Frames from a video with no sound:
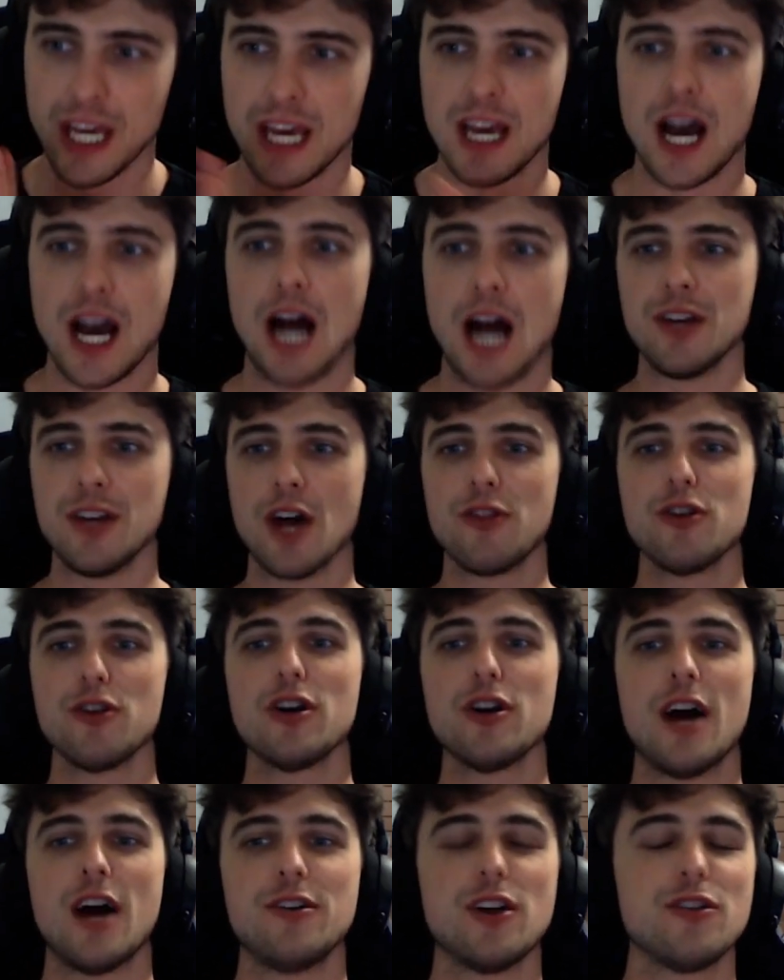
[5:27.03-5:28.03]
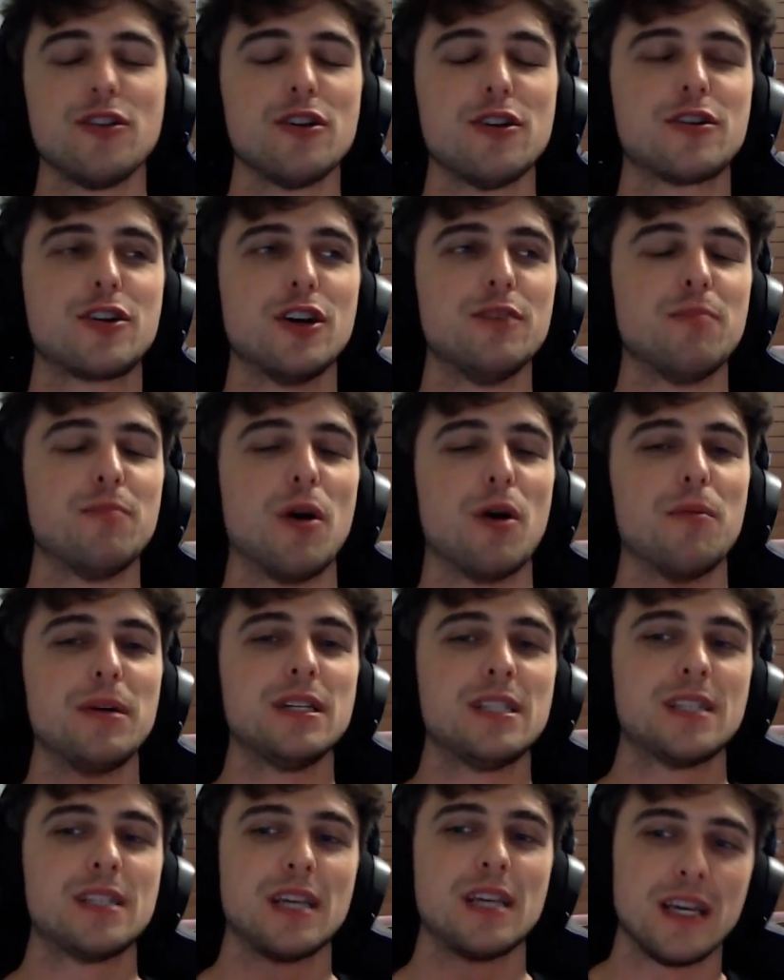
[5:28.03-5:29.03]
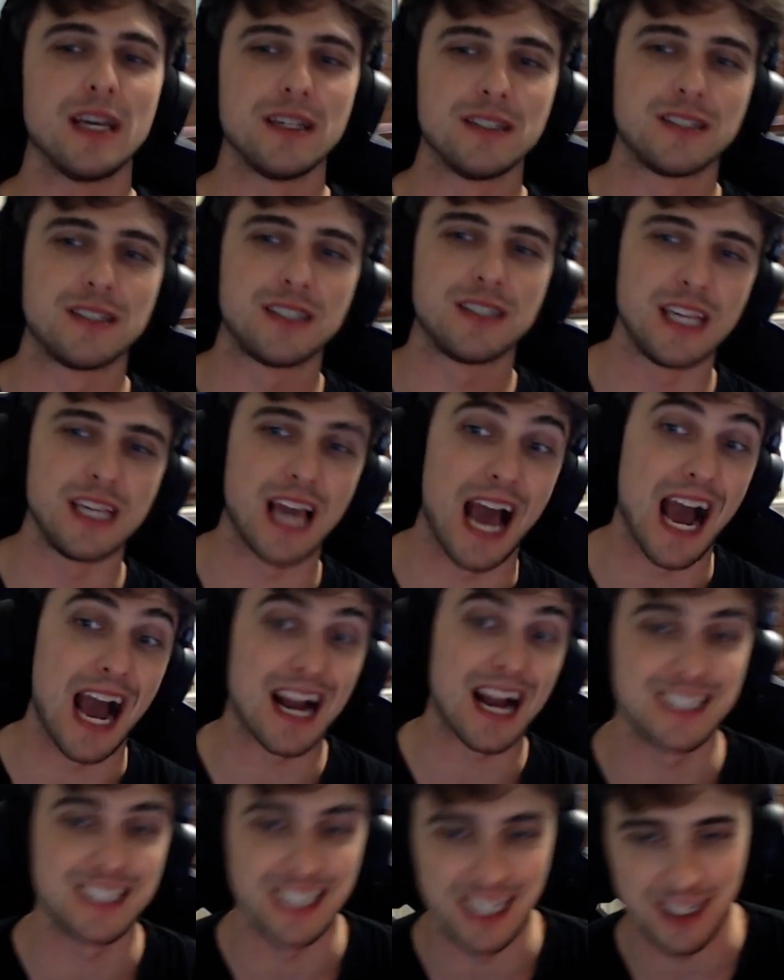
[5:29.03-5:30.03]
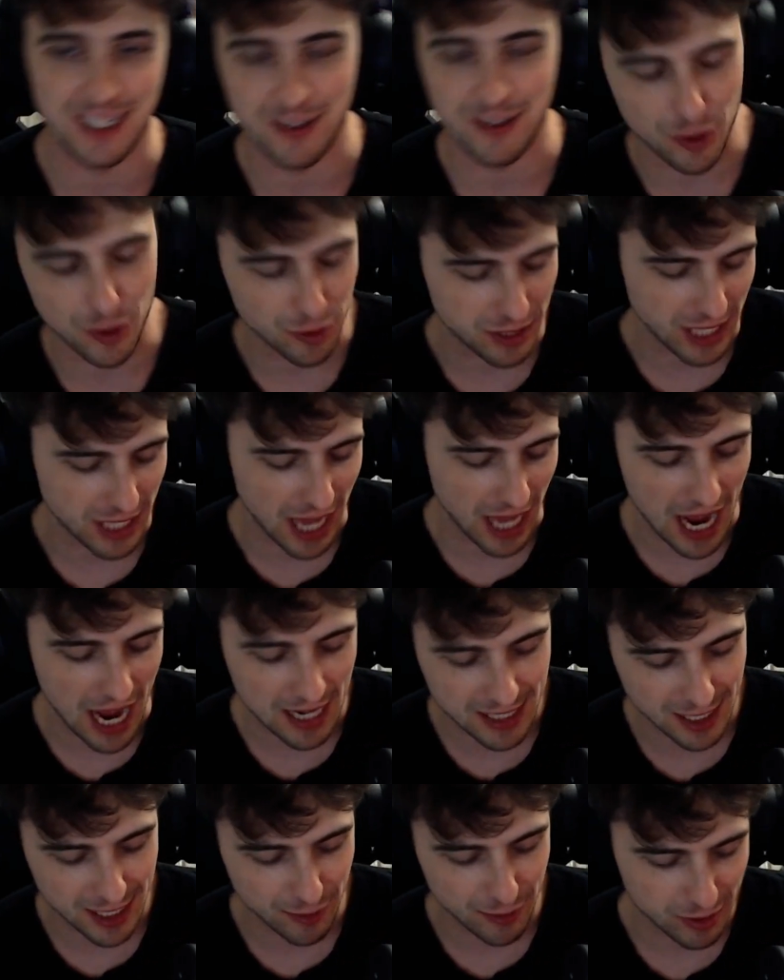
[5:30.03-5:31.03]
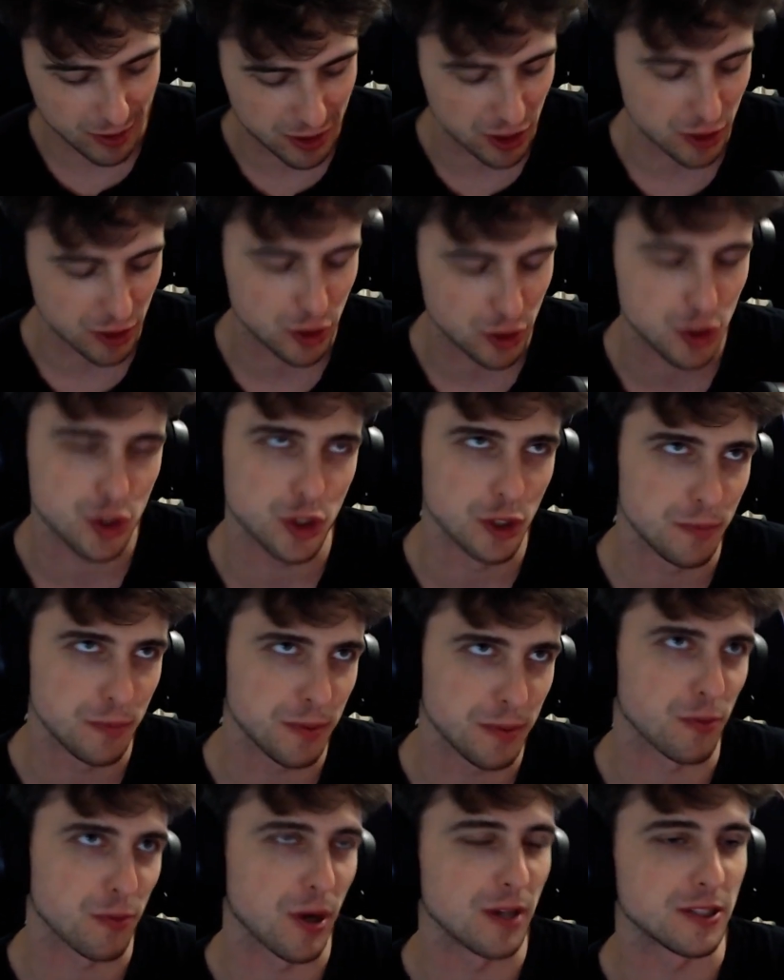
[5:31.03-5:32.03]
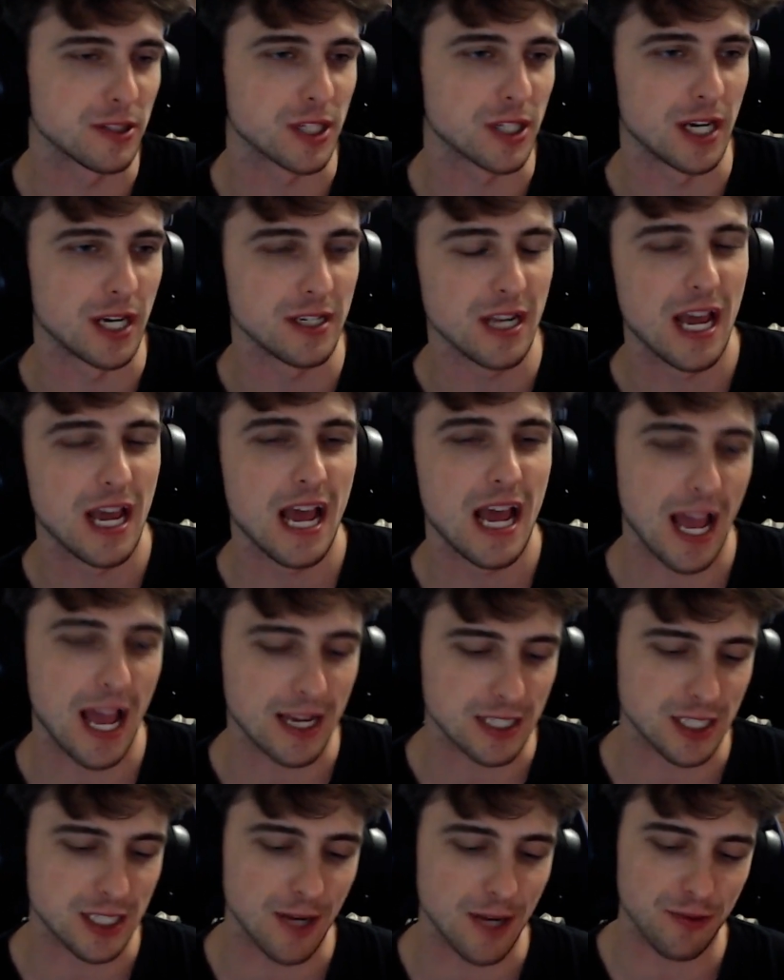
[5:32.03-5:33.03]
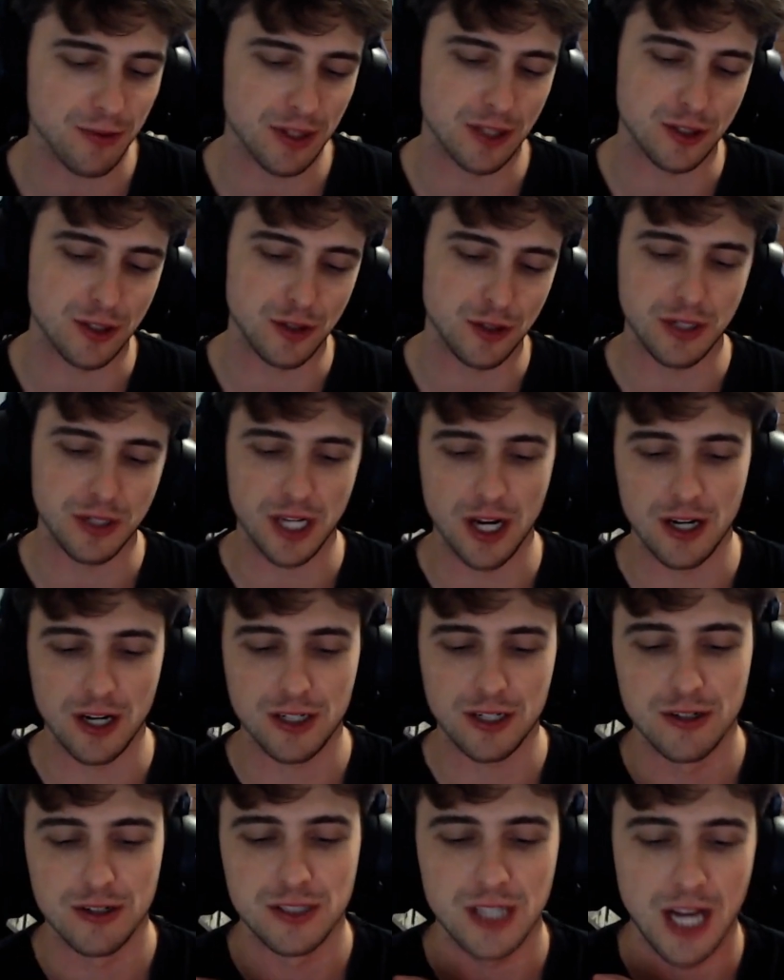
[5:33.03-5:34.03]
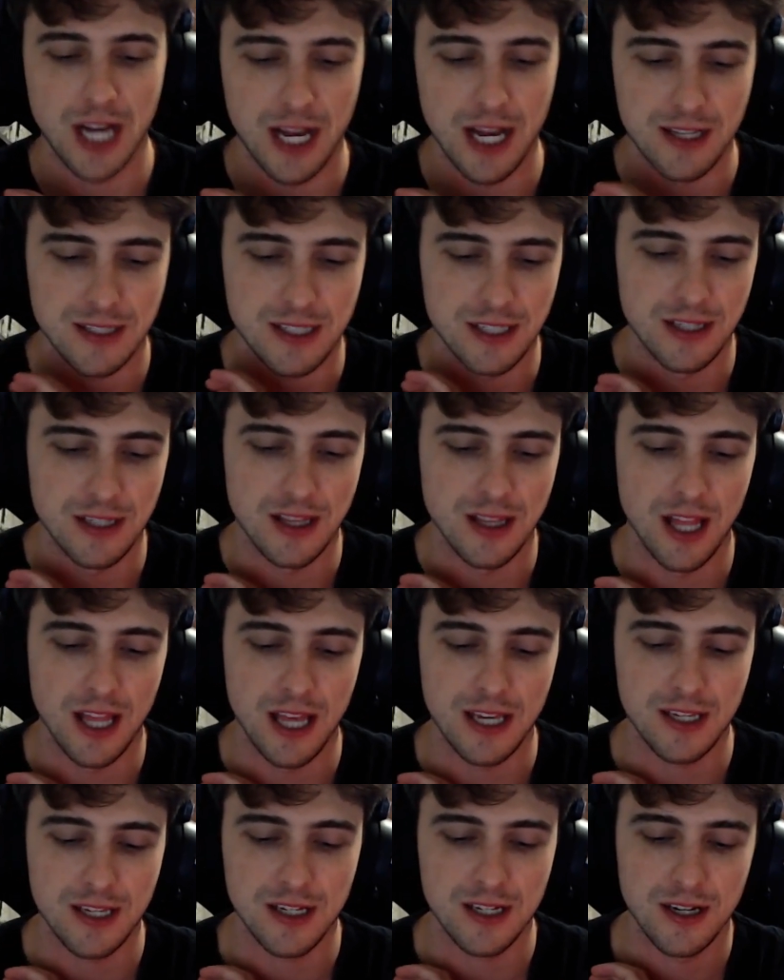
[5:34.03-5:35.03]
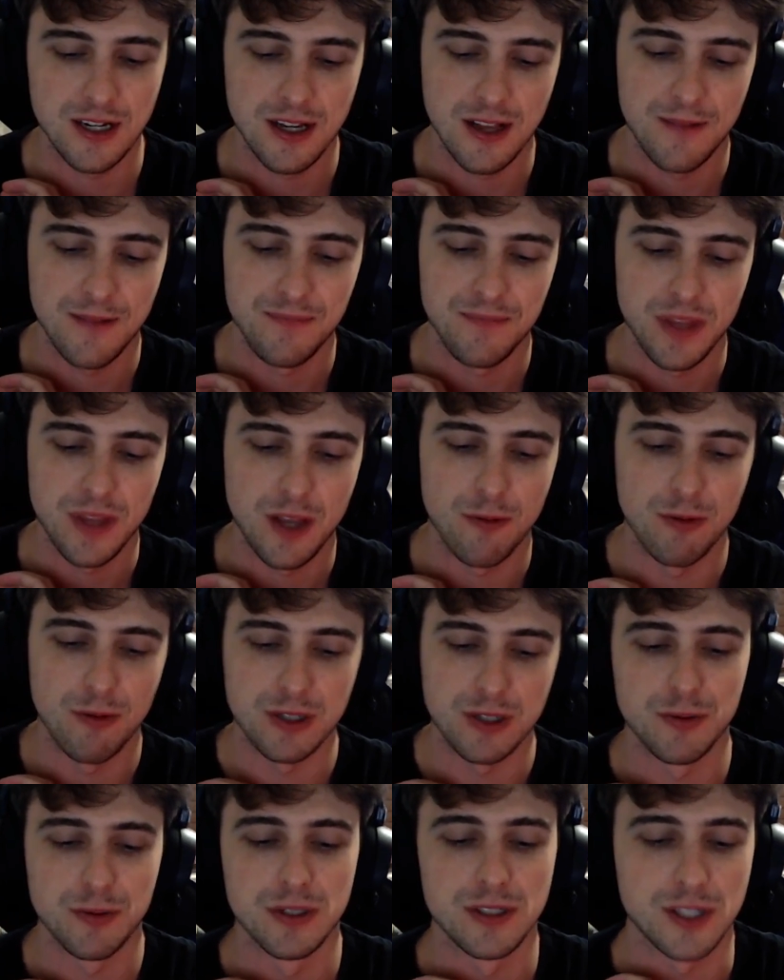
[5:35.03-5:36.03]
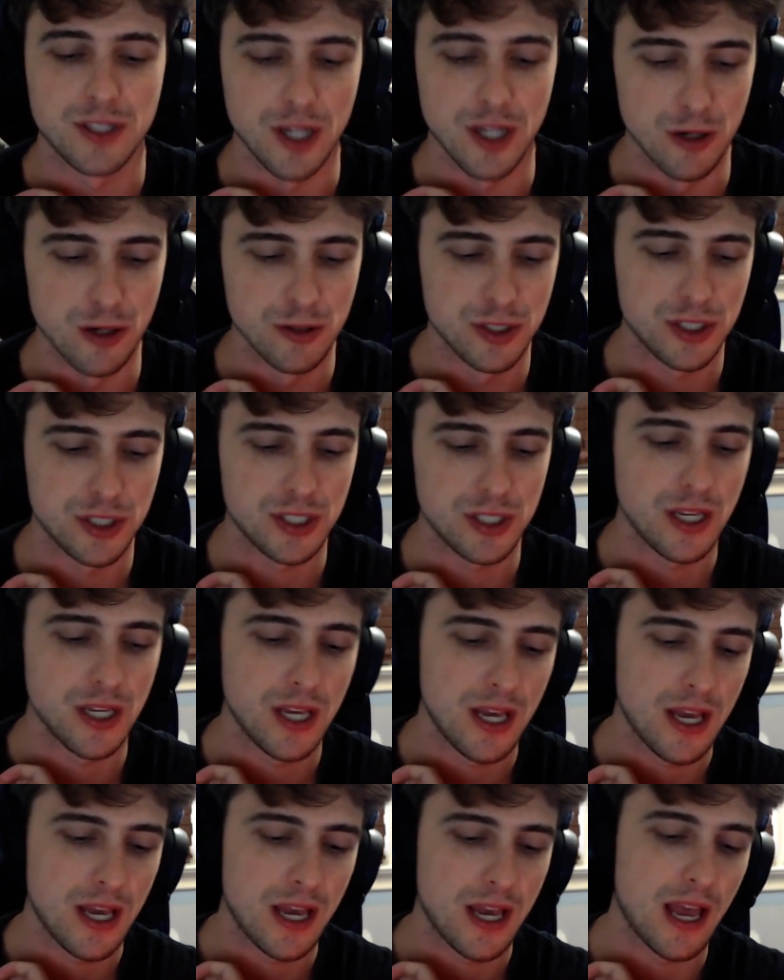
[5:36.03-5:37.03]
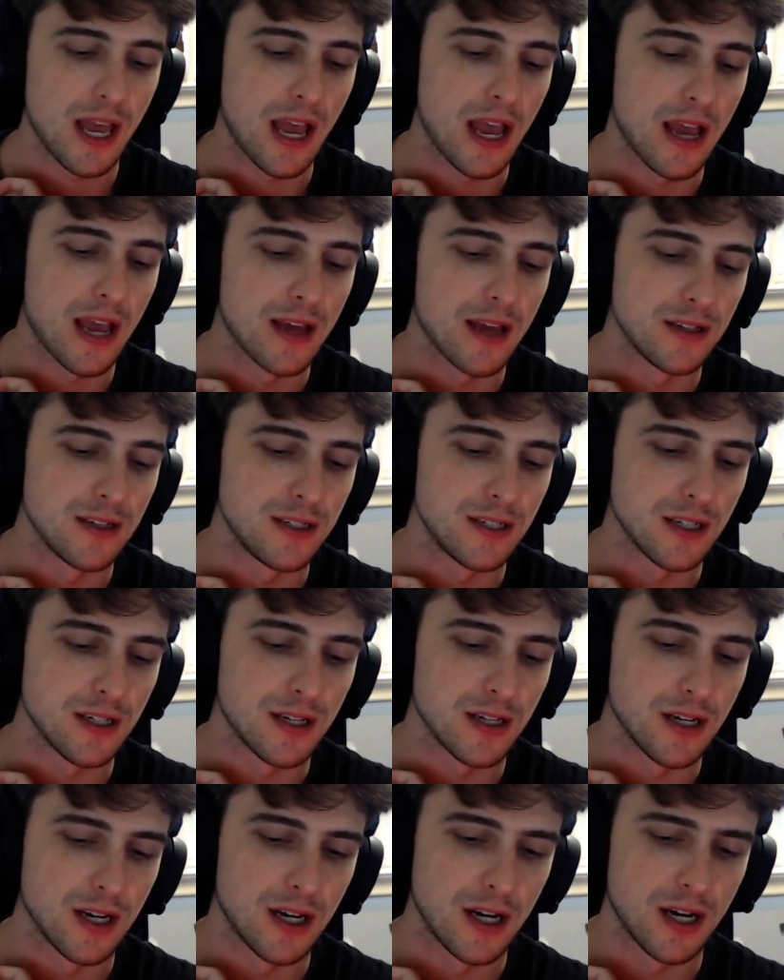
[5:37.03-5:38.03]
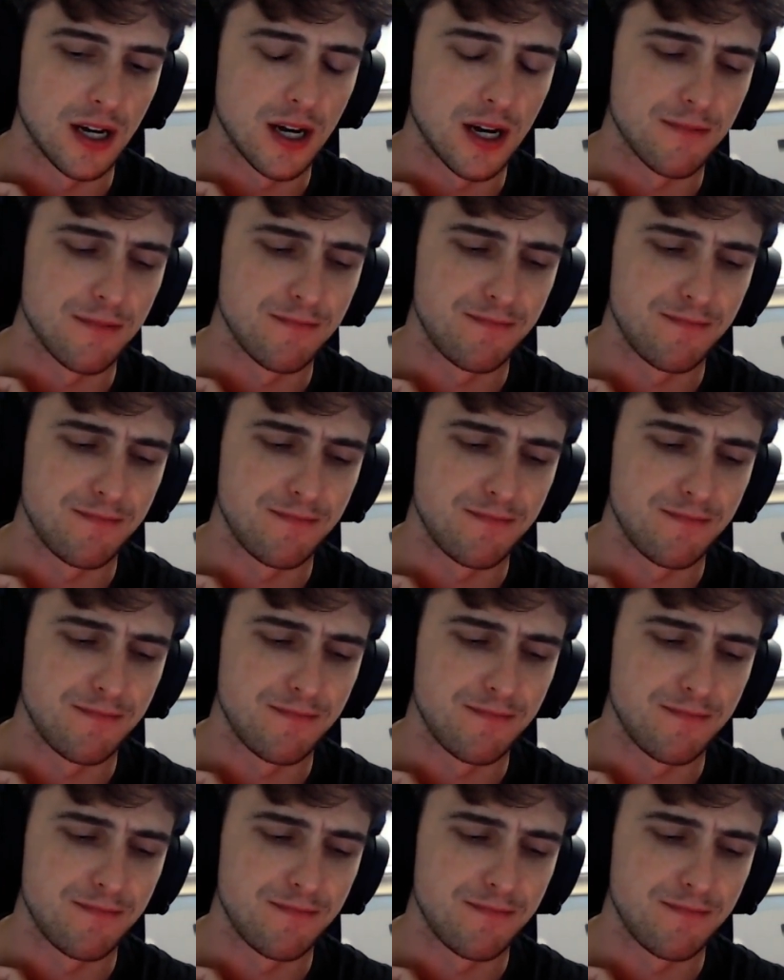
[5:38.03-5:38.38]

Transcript: another good moment is the acting. Dude, the acting was super well done except for the two characters I didn't like, which was Ghost and the